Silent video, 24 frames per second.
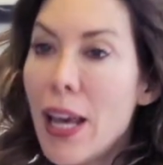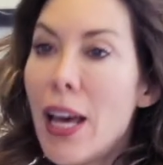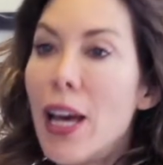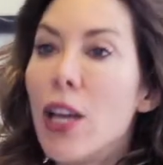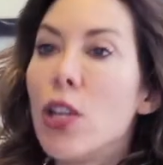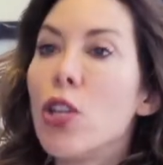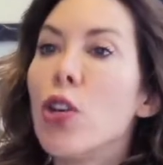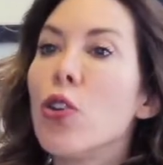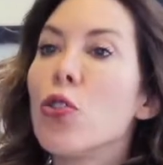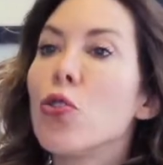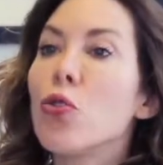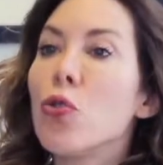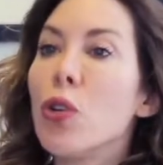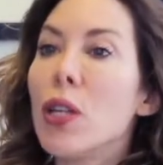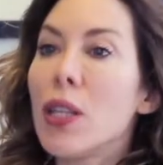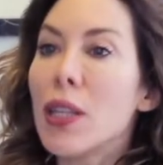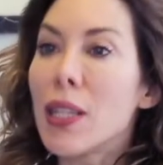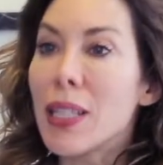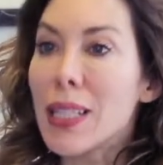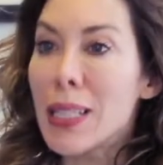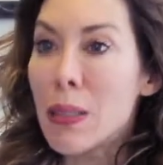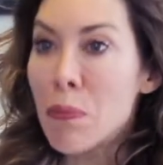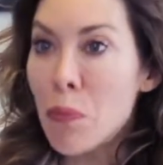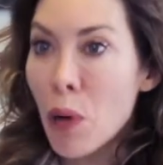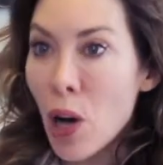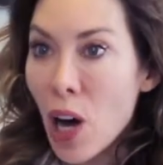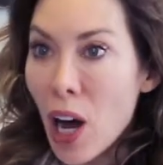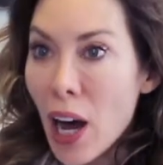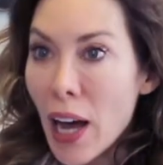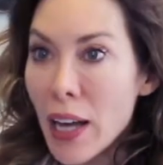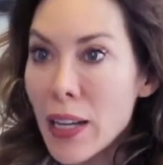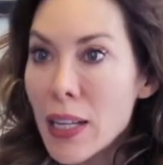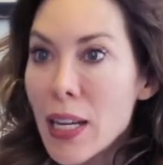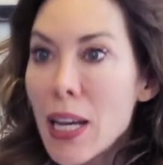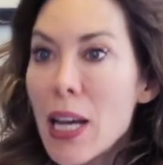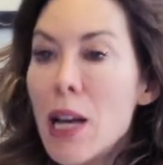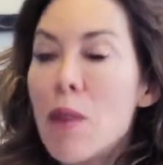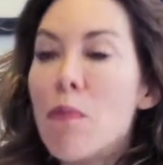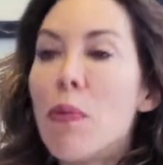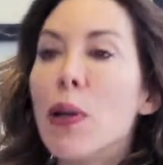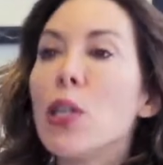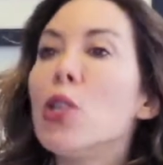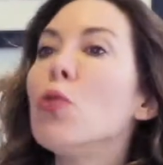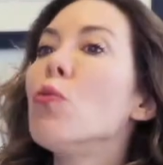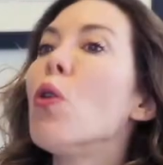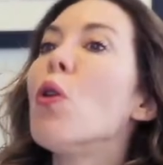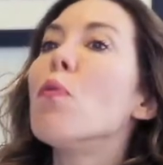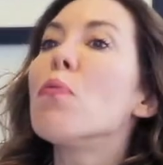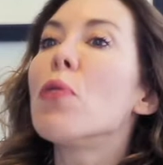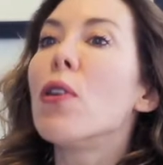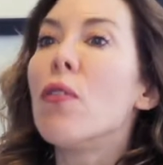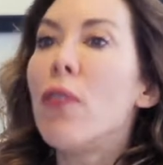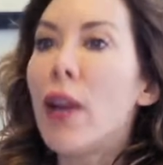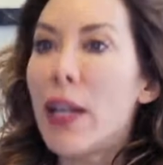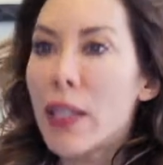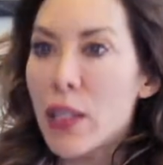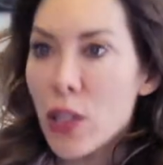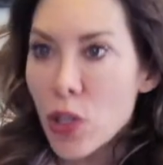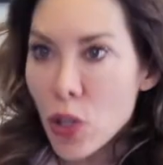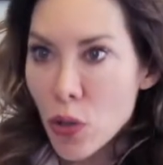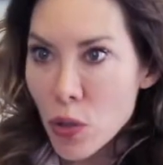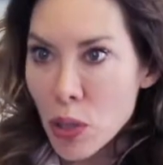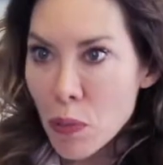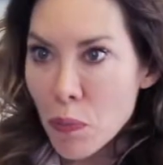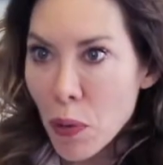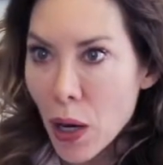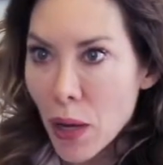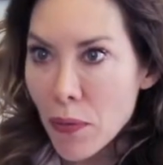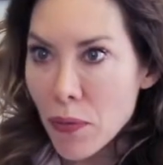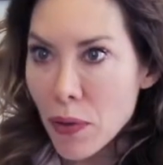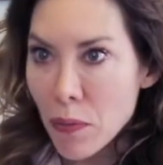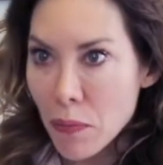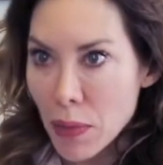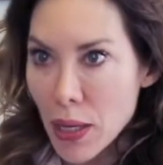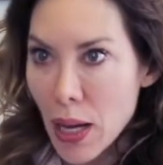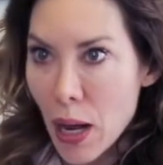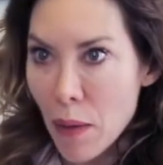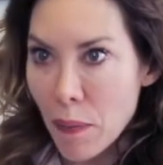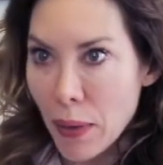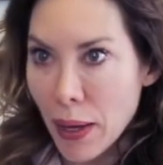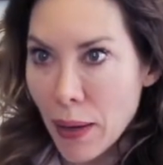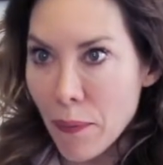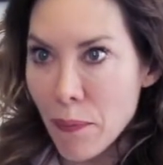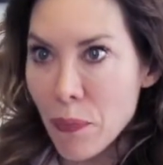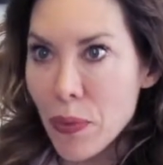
you'll treat the spot, but you won't prevent a new spot from coming.